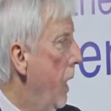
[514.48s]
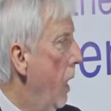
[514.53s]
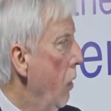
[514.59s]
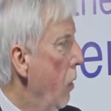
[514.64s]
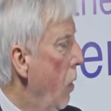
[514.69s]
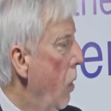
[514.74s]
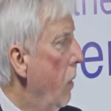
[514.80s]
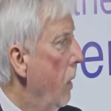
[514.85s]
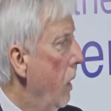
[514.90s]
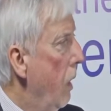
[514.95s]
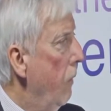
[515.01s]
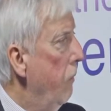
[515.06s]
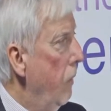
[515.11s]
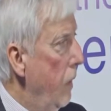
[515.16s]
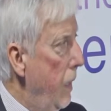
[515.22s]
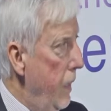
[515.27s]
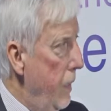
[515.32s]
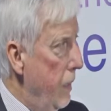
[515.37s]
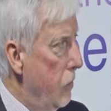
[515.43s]
get a long
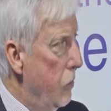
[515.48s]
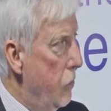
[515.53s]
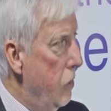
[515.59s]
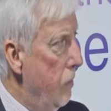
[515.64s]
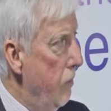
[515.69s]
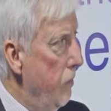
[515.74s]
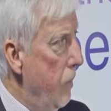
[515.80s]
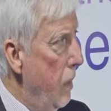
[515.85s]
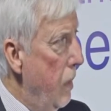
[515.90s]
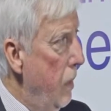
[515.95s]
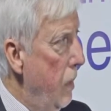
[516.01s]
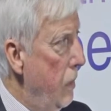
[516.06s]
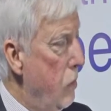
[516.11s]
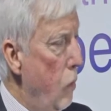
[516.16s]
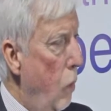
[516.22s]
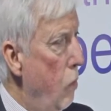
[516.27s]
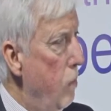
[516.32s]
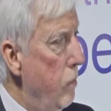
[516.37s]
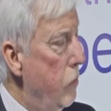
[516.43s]
enough lease,
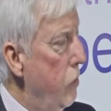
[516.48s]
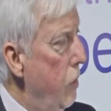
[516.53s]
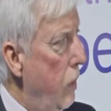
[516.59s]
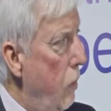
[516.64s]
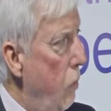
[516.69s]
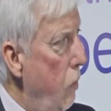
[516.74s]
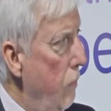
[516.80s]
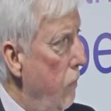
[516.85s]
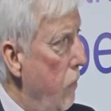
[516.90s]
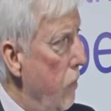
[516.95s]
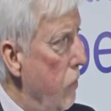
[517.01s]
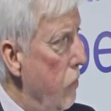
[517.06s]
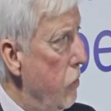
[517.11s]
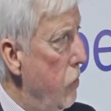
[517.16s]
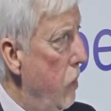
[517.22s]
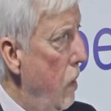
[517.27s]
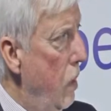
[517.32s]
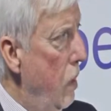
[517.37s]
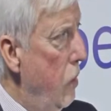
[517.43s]
it's almost the
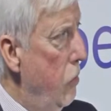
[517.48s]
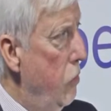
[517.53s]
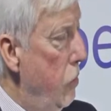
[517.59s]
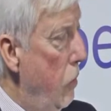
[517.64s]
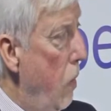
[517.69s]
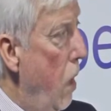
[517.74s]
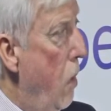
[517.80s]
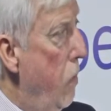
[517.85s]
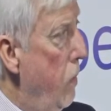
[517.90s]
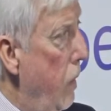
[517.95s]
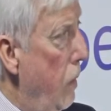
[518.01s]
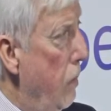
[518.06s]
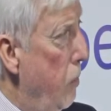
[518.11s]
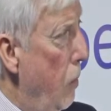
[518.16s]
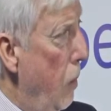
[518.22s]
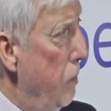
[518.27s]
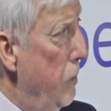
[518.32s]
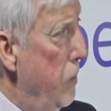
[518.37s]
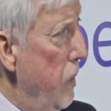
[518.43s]
equivalent to owning the
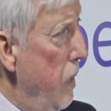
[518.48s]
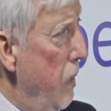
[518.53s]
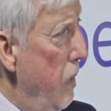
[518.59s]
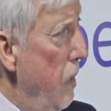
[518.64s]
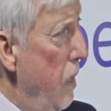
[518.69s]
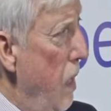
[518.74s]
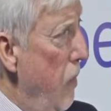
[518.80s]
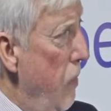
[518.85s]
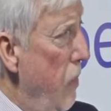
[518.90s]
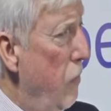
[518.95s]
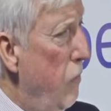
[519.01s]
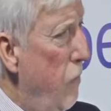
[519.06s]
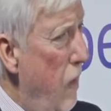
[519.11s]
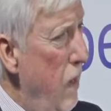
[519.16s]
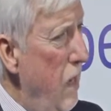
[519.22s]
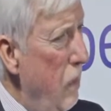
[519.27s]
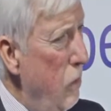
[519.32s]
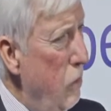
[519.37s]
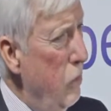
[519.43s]
property. There's
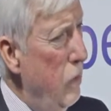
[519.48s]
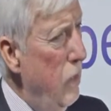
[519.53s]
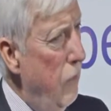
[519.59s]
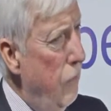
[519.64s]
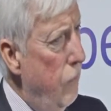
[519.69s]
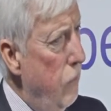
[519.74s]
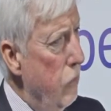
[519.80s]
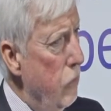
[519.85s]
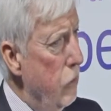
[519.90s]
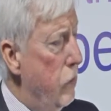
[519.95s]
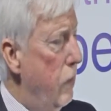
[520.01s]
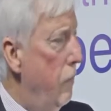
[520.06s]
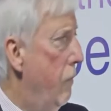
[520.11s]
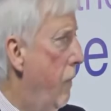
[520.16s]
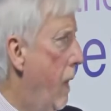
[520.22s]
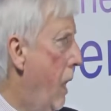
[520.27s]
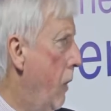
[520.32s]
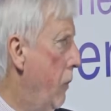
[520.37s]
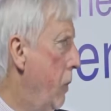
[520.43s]
very little difference
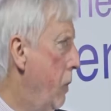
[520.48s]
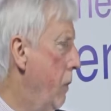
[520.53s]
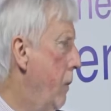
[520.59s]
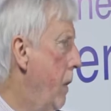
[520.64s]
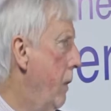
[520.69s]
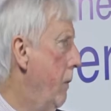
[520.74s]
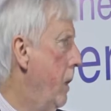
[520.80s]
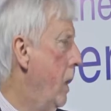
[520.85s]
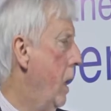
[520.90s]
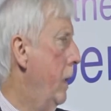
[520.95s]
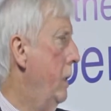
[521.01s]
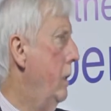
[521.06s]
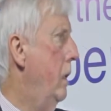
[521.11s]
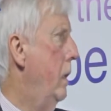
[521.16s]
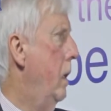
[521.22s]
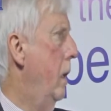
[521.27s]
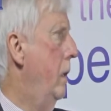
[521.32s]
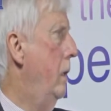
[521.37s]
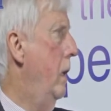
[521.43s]
in value. If you have a
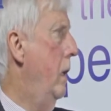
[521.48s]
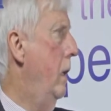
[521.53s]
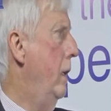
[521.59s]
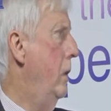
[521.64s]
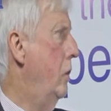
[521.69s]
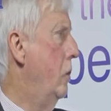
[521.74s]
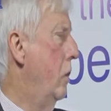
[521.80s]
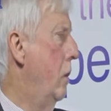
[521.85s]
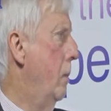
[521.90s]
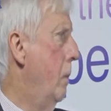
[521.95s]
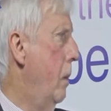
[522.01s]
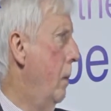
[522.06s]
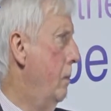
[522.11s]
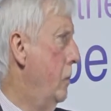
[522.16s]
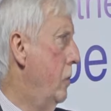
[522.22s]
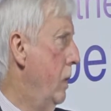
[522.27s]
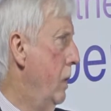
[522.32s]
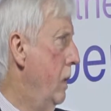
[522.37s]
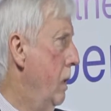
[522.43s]
99-year lease on a
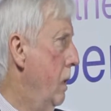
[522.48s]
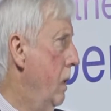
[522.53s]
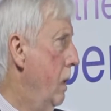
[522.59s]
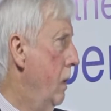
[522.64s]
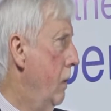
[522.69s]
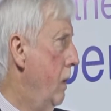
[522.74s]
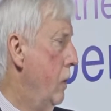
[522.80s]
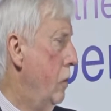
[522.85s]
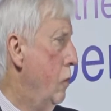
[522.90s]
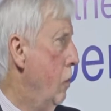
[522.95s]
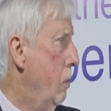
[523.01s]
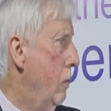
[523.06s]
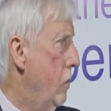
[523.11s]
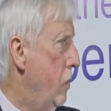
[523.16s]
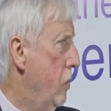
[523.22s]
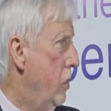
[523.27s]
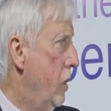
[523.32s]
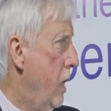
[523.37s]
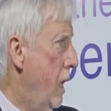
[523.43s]
property, that's
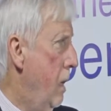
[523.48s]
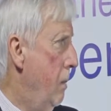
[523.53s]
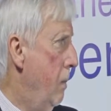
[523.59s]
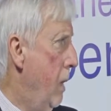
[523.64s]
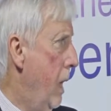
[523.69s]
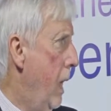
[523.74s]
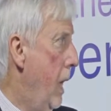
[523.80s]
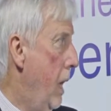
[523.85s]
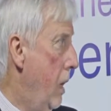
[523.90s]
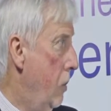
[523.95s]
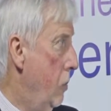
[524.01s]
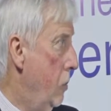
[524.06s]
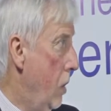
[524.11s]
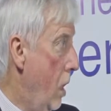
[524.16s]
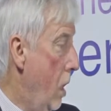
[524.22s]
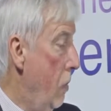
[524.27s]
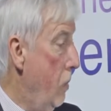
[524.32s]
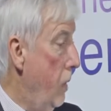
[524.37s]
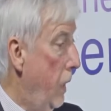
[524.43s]
almost the same
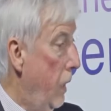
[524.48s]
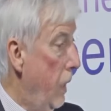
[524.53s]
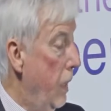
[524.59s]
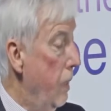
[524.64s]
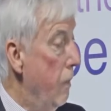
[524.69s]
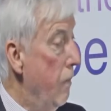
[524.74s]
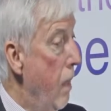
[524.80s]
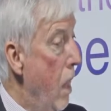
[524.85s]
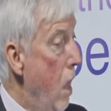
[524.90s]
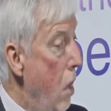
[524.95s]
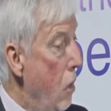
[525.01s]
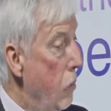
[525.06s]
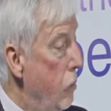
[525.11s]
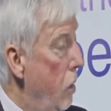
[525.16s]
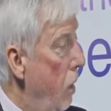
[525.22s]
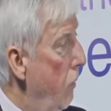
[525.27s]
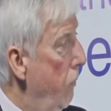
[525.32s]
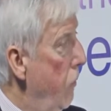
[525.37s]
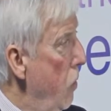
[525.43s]
as owning it.
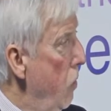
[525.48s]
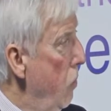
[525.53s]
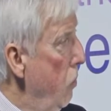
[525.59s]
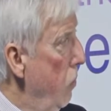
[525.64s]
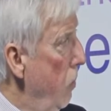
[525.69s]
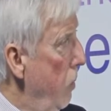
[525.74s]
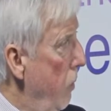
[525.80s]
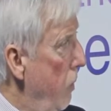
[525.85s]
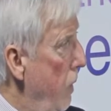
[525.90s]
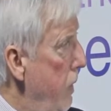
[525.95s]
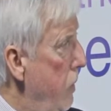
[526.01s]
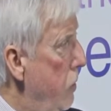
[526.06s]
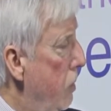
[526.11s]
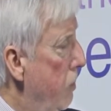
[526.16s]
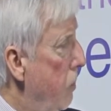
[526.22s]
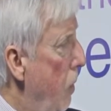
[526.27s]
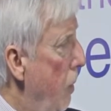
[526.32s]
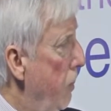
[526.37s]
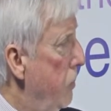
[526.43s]
So if you
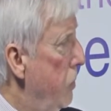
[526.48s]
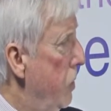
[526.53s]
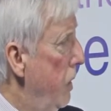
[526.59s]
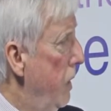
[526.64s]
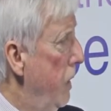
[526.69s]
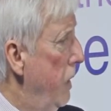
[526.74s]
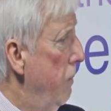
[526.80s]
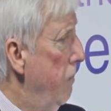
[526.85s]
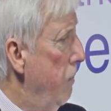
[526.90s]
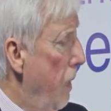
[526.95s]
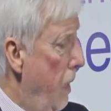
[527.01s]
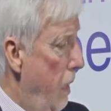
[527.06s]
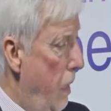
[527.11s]
lease the property,